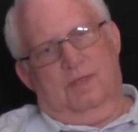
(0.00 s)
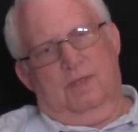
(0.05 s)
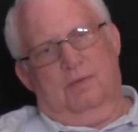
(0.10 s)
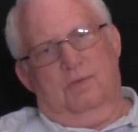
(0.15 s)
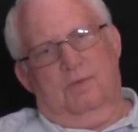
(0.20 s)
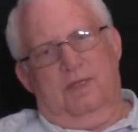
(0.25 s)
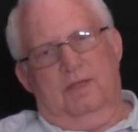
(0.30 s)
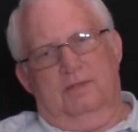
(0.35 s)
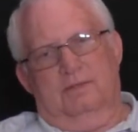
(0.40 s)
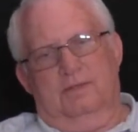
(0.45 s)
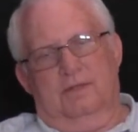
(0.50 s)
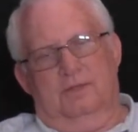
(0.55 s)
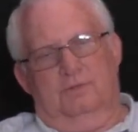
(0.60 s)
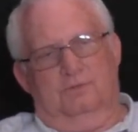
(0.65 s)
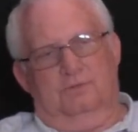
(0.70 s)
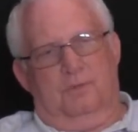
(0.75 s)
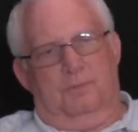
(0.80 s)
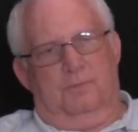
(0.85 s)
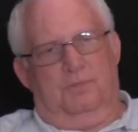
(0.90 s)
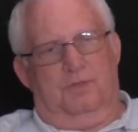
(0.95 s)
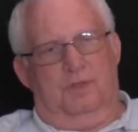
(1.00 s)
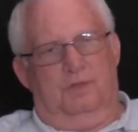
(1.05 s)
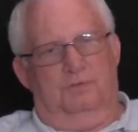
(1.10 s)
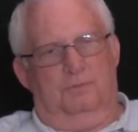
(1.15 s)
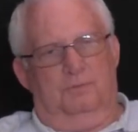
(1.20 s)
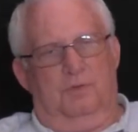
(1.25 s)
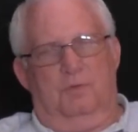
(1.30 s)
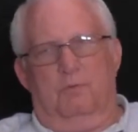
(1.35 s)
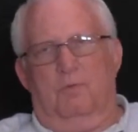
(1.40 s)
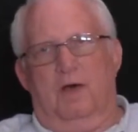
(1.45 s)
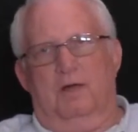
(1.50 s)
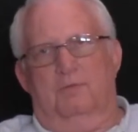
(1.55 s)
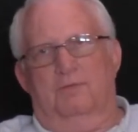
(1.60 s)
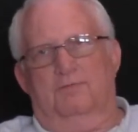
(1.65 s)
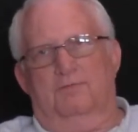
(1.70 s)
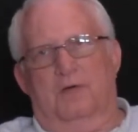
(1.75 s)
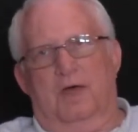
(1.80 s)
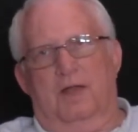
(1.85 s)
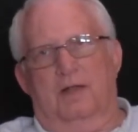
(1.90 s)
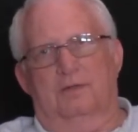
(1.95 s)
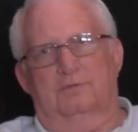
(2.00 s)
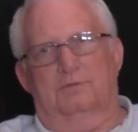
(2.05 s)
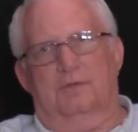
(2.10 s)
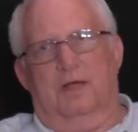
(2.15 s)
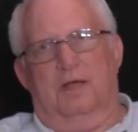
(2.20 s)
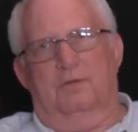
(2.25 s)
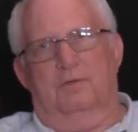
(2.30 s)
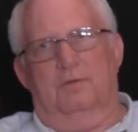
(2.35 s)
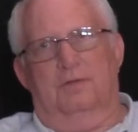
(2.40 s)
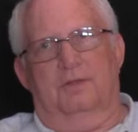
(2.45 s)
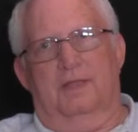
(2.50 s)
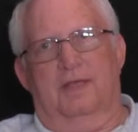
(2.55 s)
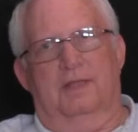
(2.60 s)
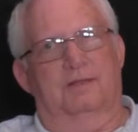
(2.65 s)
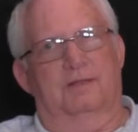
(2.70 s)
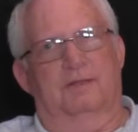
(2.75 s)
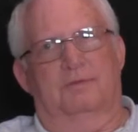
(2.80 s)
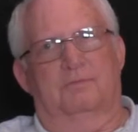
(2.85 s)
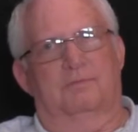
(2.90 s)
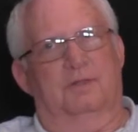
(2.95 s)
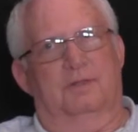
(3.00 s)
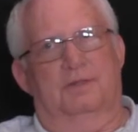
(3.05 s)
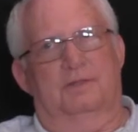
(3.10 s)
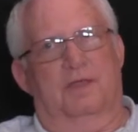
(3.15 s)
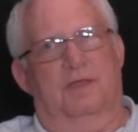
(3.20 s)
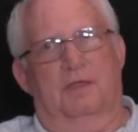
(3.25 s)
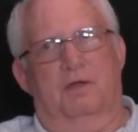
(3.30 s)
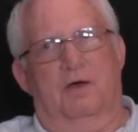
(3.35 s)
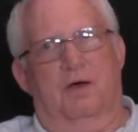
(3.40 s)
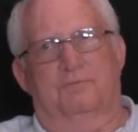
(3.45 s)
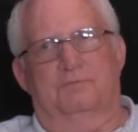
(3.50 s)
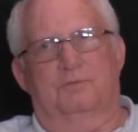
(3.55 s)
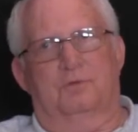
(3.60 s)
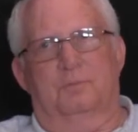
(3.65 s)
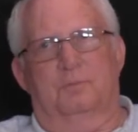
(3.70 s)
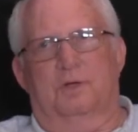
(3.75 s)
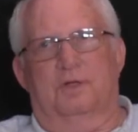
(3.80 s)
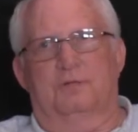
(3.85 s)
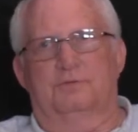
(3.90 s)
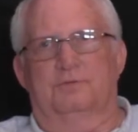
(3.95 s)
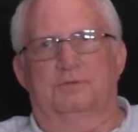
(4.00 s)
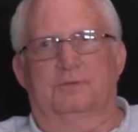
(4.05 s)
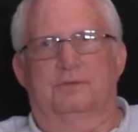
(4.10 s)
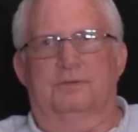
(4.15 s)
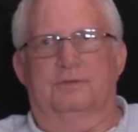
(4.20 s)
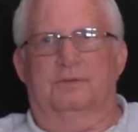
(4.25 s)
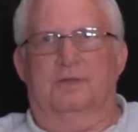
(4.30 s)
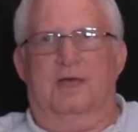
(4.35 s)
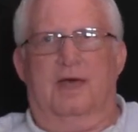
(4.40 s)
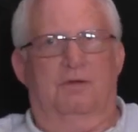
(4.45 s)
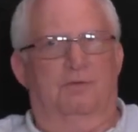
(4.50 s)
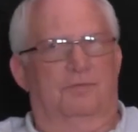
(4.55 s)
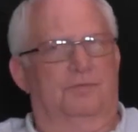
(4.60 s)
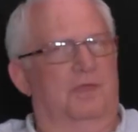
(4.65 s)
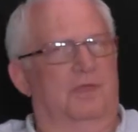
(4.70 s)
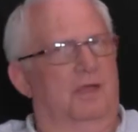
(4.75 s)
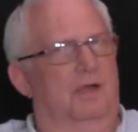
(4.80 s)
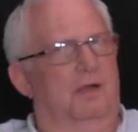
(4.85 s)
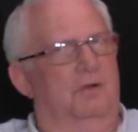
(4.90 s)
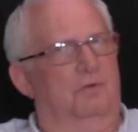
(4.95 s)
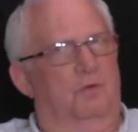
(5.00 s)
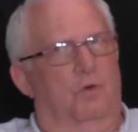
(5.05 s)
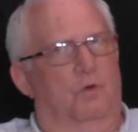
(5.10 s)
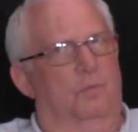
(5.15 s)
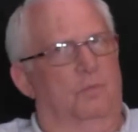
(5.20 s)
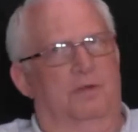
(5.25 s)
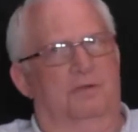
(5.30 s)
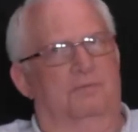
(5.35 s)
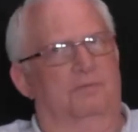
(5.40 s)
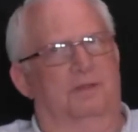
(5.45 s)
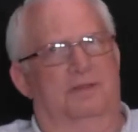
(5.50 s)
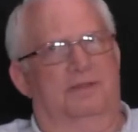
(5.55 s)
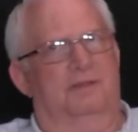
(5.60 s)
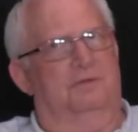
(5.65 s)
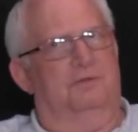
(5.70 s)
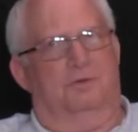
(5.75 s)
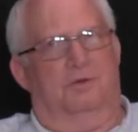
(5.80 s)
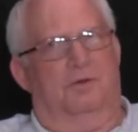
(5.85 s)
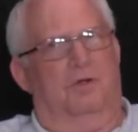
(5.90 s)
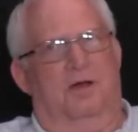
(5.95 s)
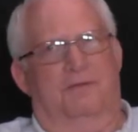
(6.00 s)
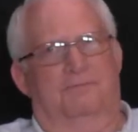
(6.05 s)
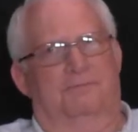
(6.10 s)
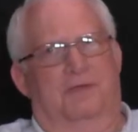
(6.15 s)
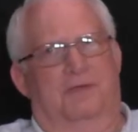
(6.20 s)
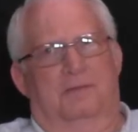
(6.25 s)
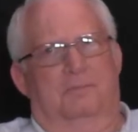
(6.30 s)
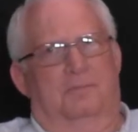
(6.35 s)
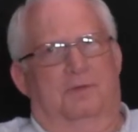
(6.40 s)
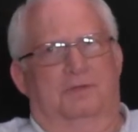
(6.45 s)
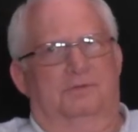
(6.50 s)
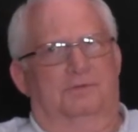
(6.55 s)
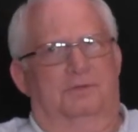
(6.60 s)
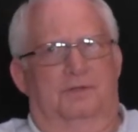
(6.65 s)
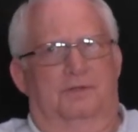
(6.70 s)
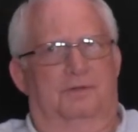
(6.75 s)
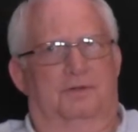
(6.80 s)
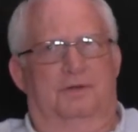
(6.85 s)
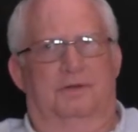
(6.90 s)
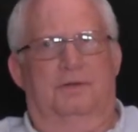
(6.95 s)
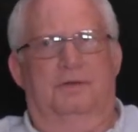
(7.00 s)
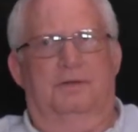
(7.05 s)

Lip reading: We did some things with quadraphonic sound, and that didn't really take off too much. And I don't think our Dolby really took off that much either.